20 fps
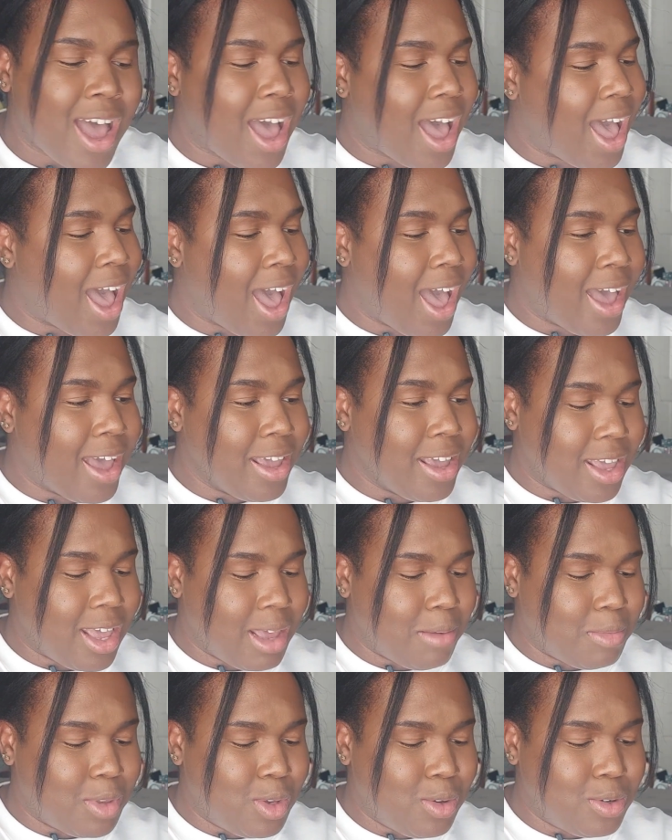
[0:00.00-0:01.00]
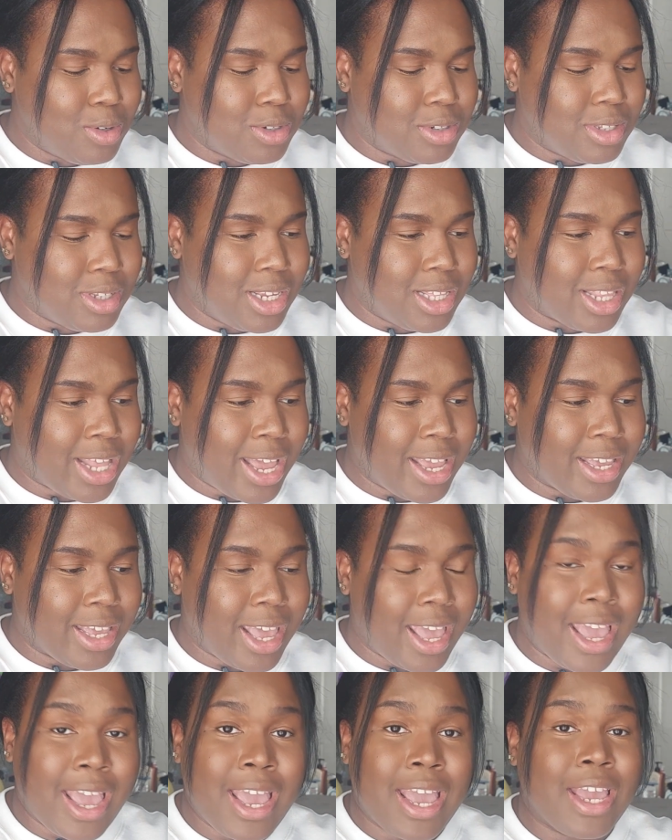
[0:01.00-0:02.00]
I am usually like
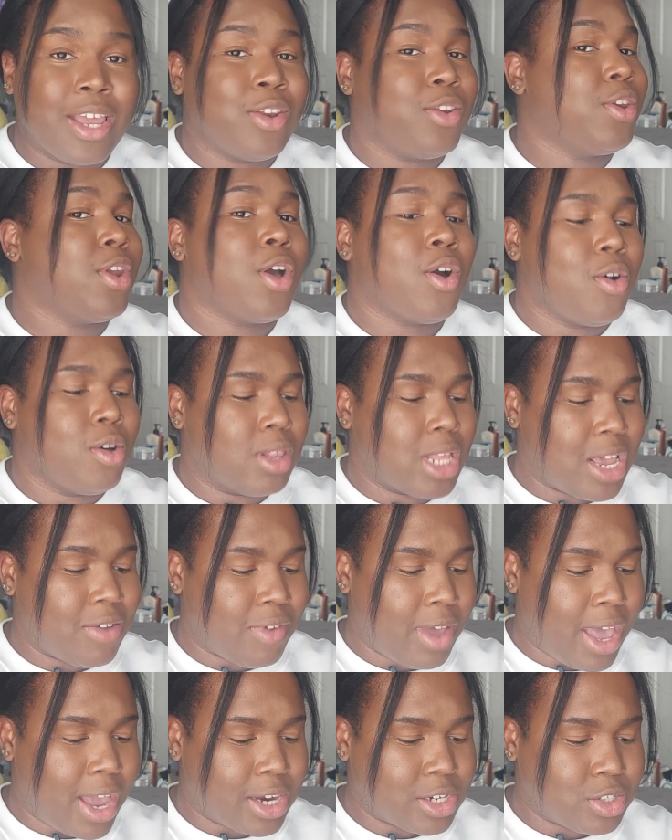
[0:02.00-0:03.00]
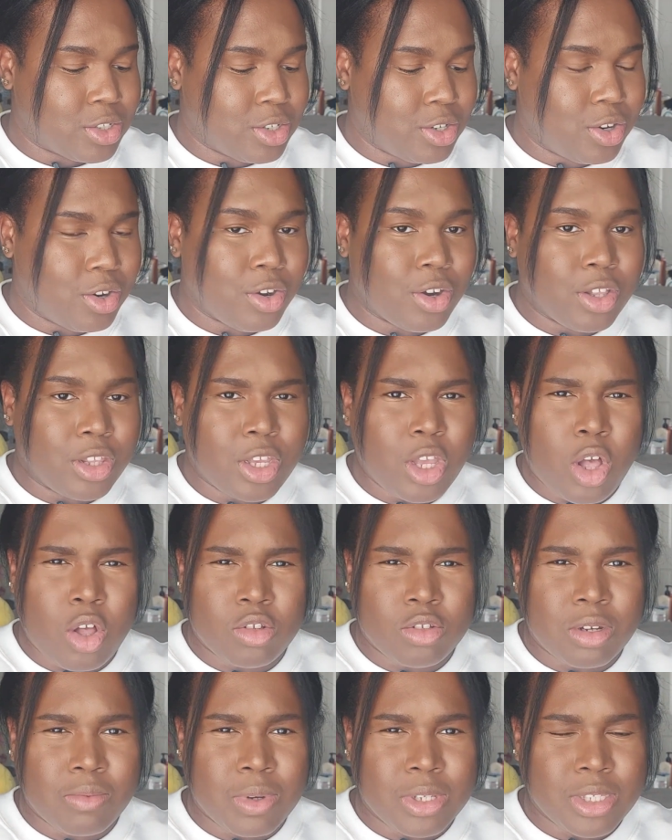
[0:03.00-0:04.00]
a no live action girly.
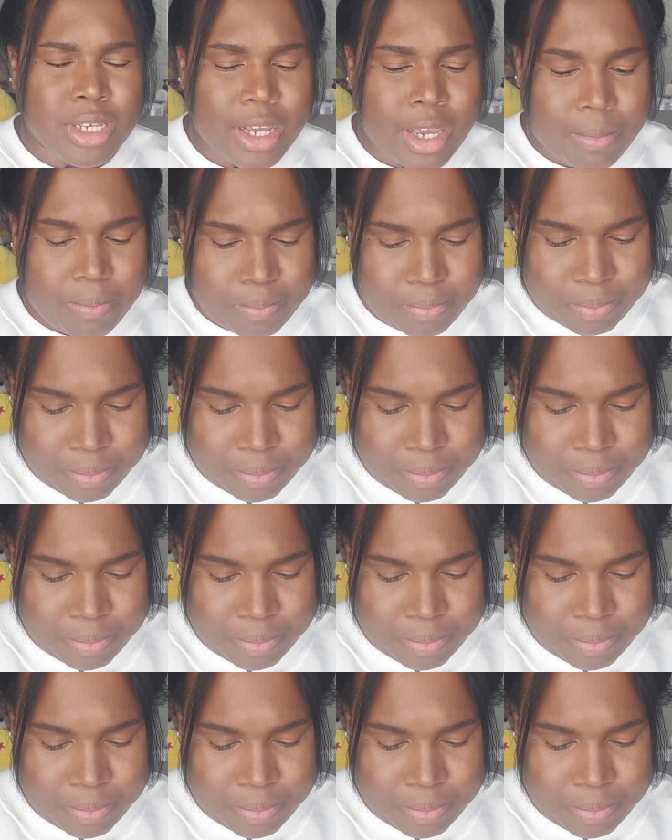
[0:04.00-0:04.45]
Hold on one second.